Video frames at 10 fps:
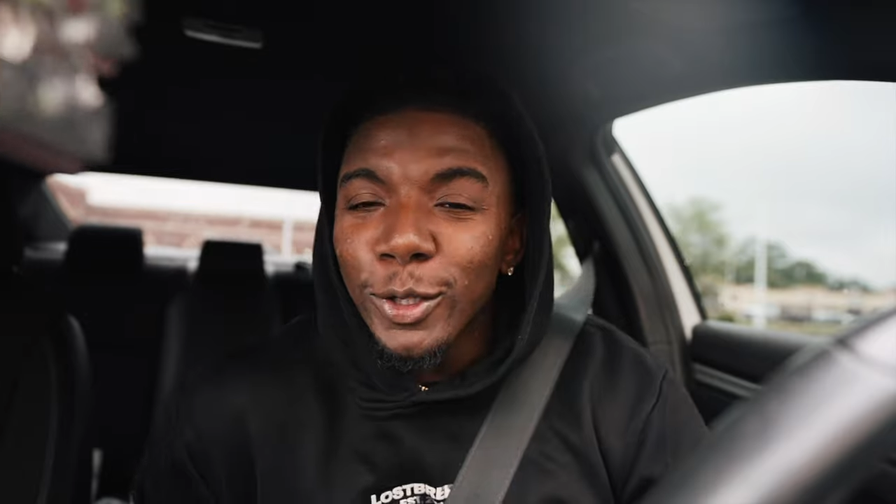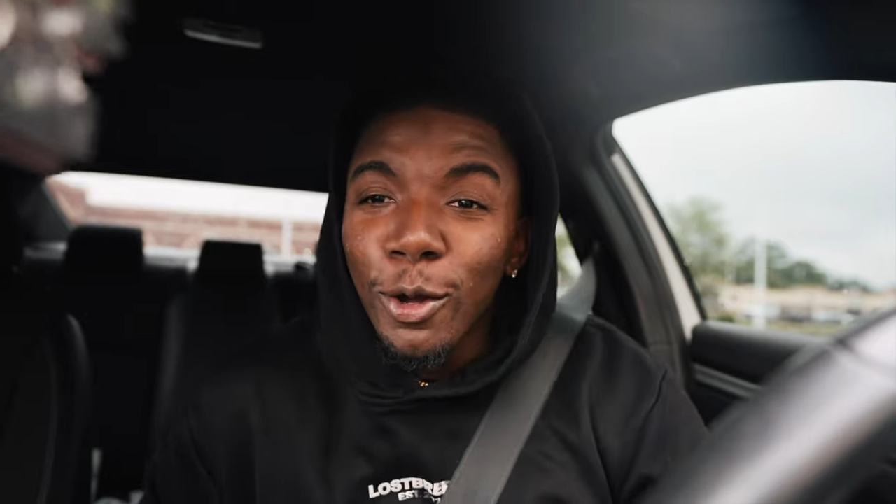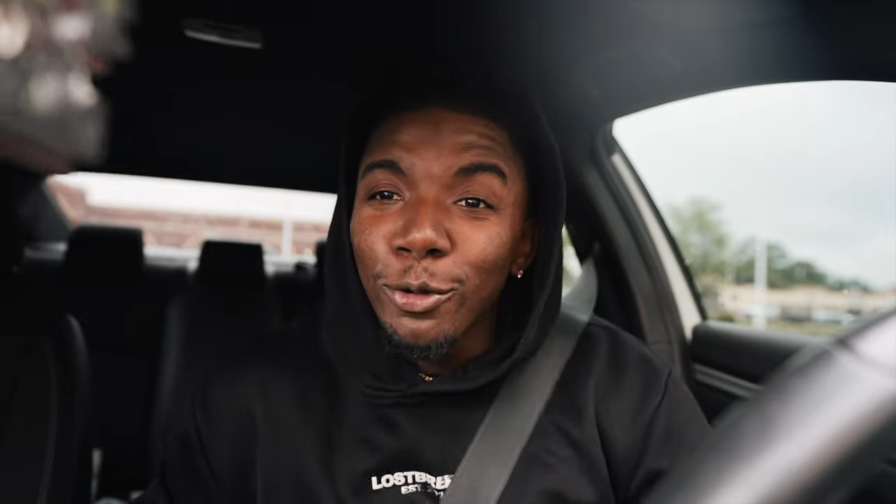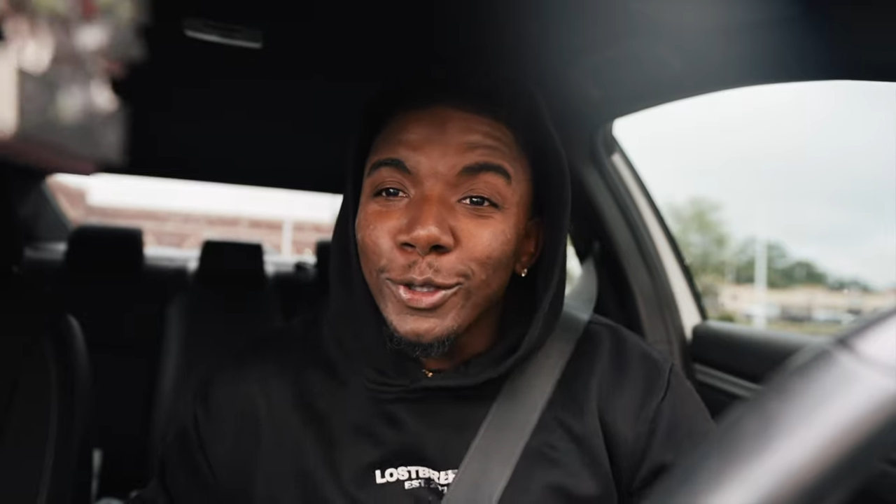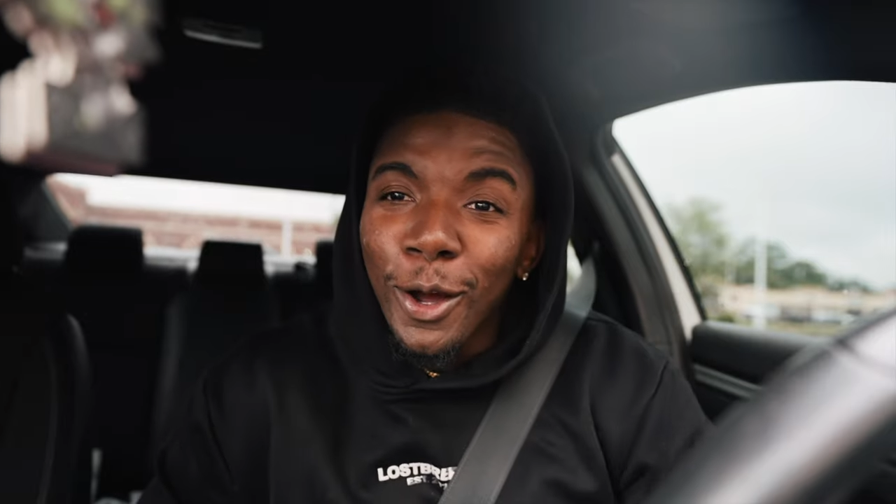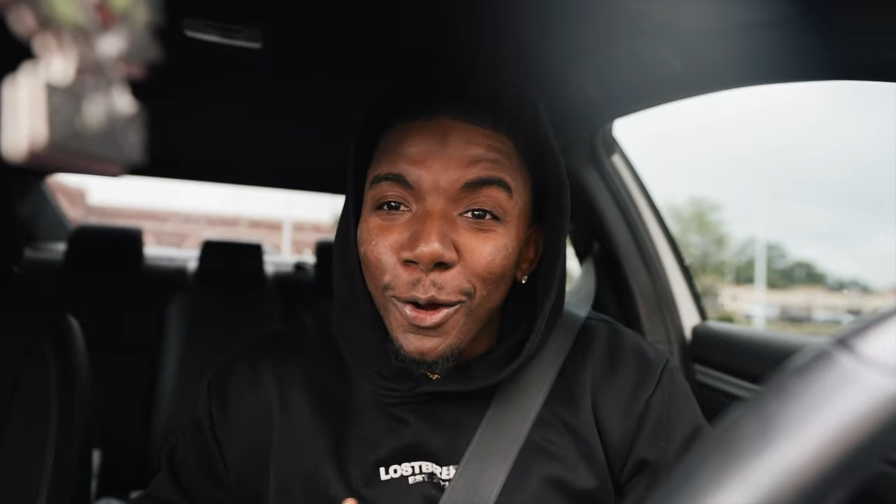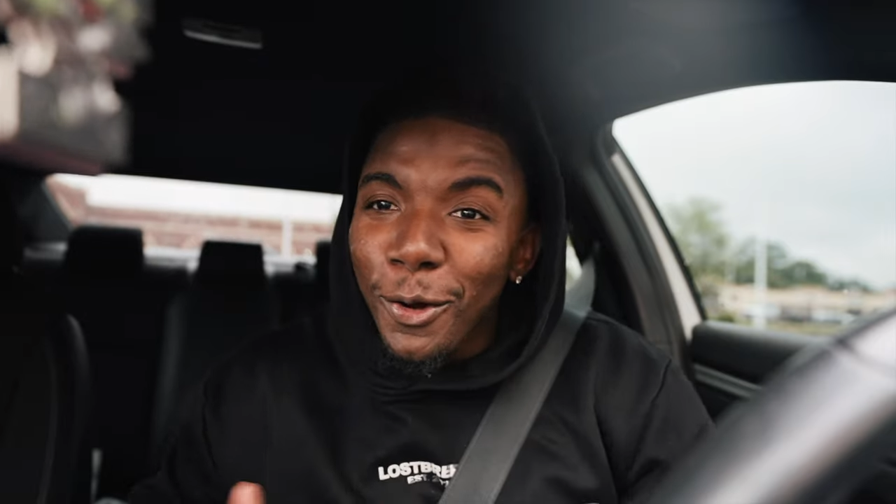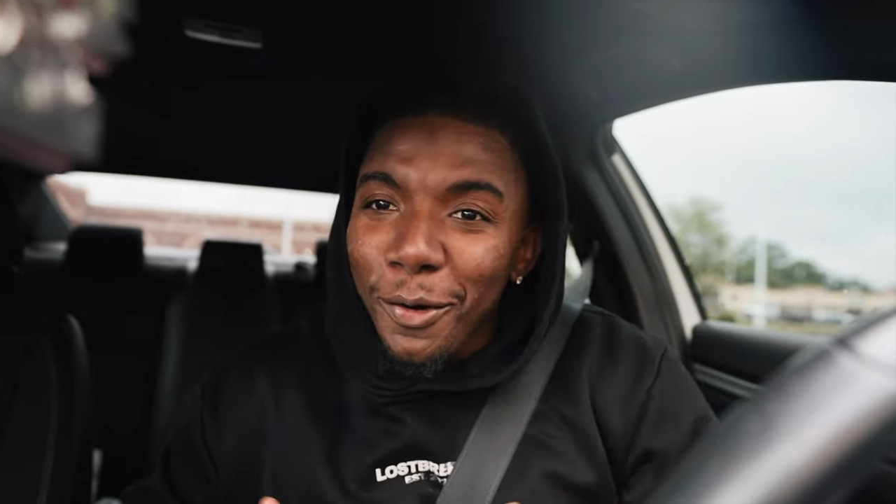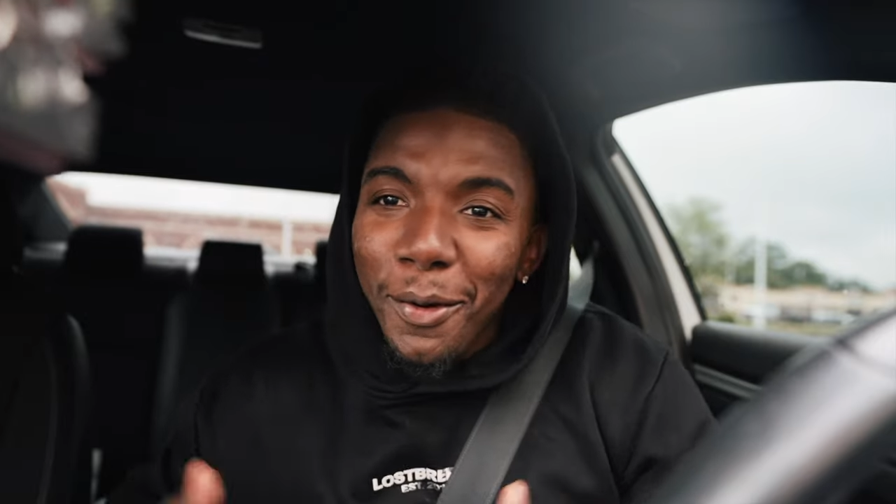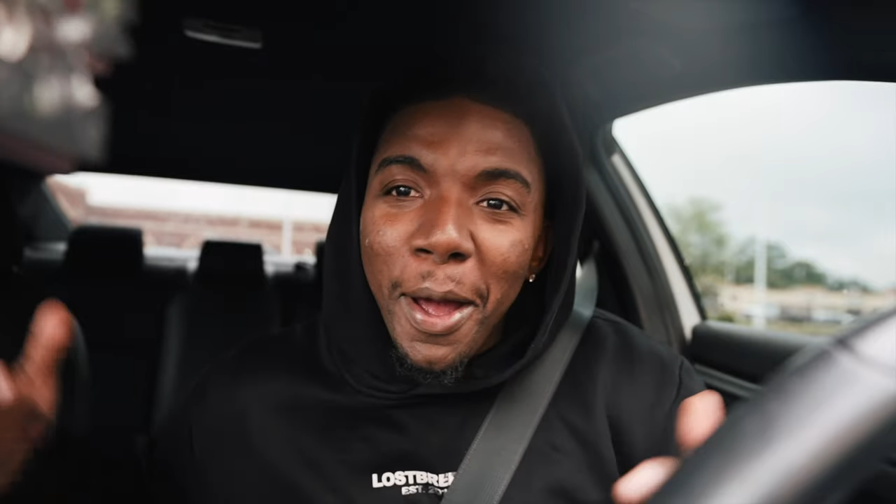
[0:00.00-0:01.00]

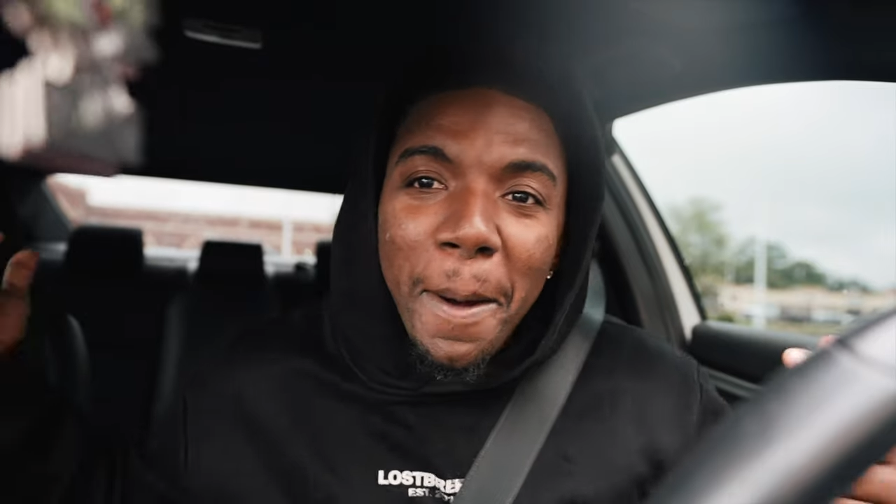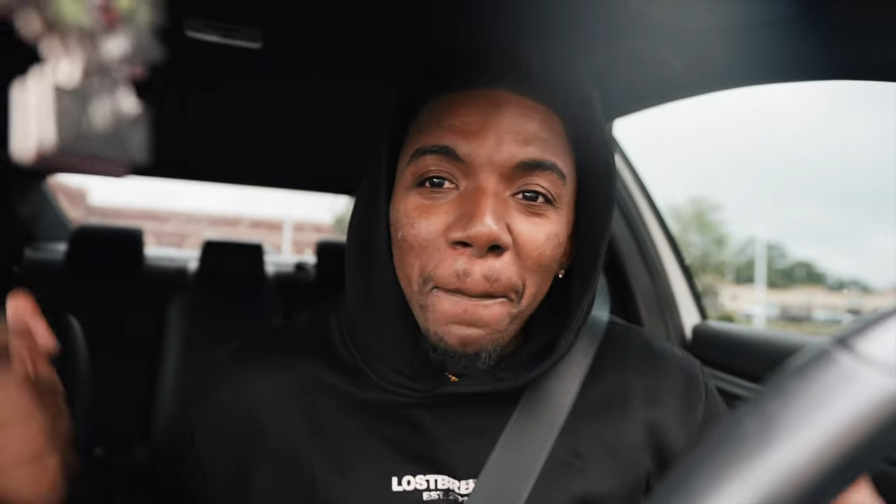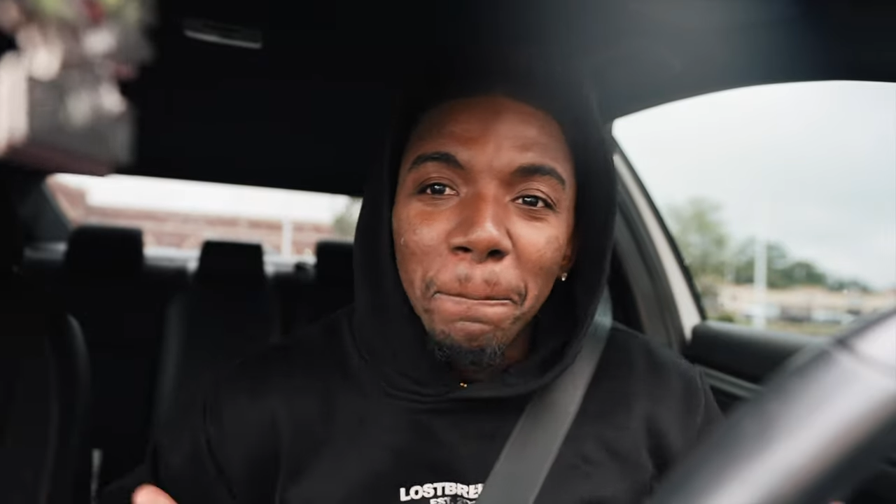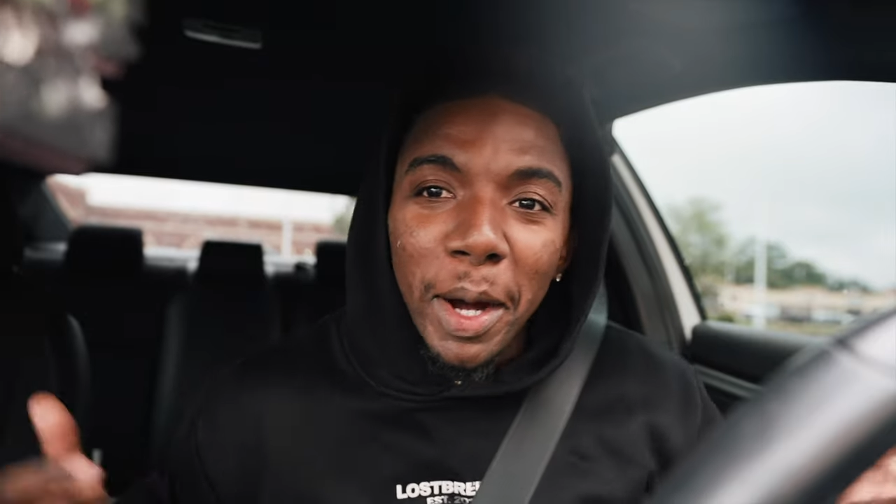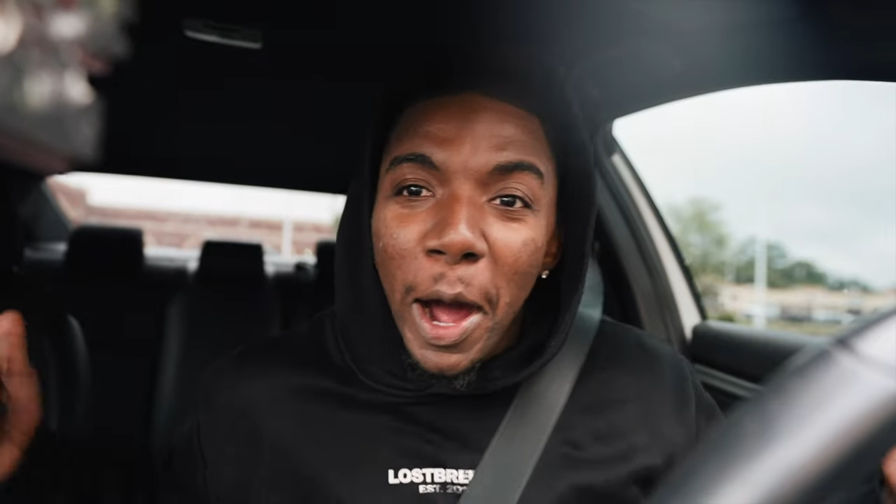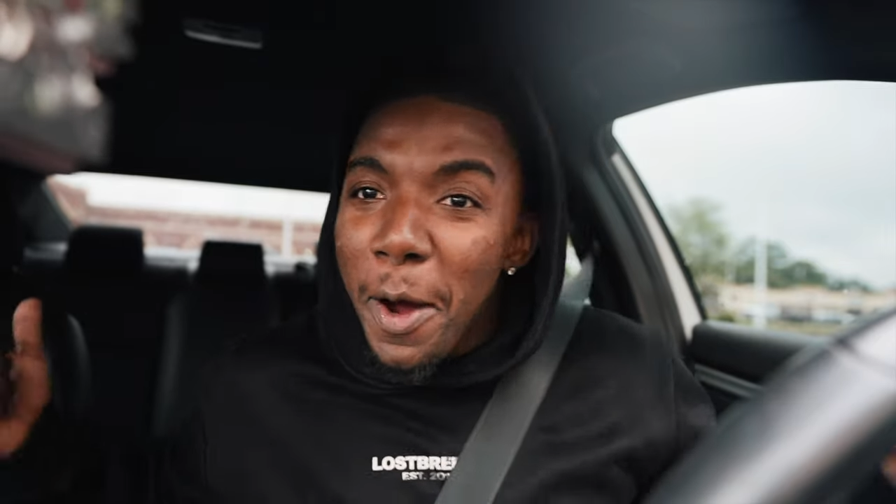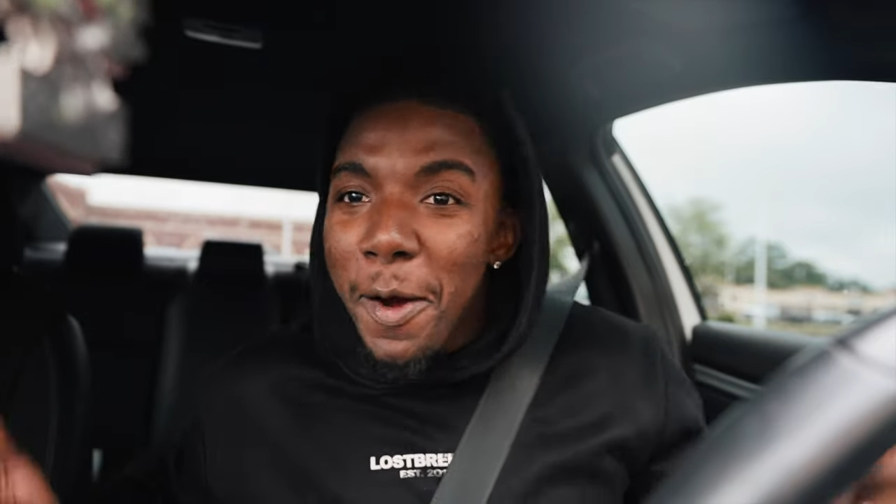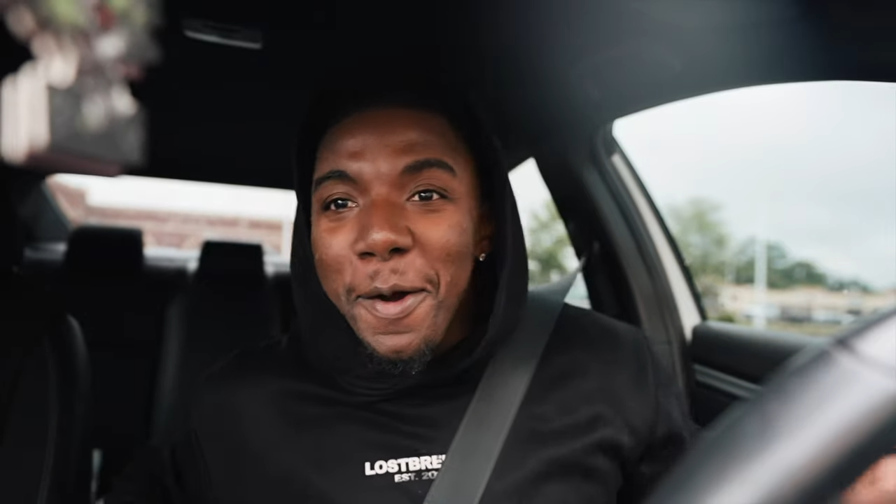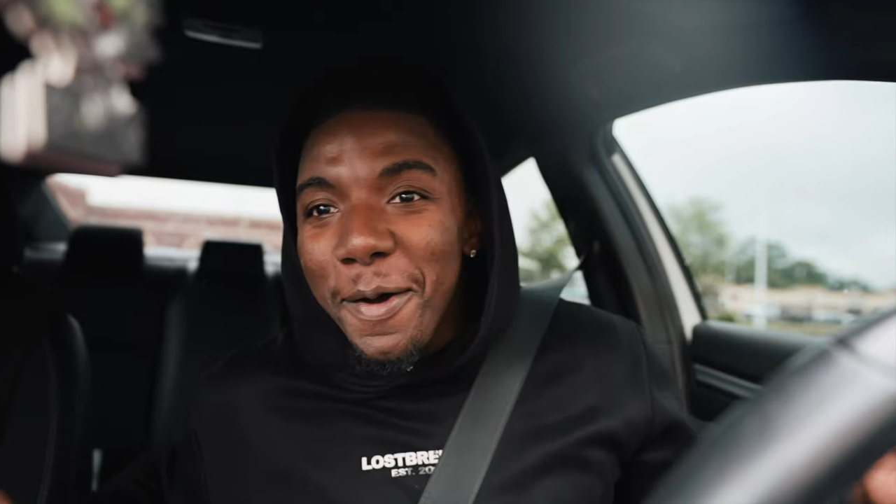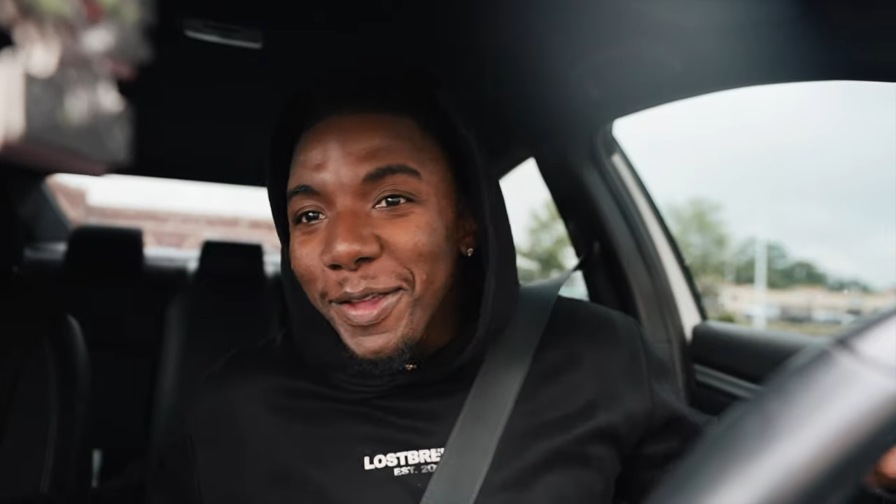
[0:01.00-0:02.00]
YouTube, boom!"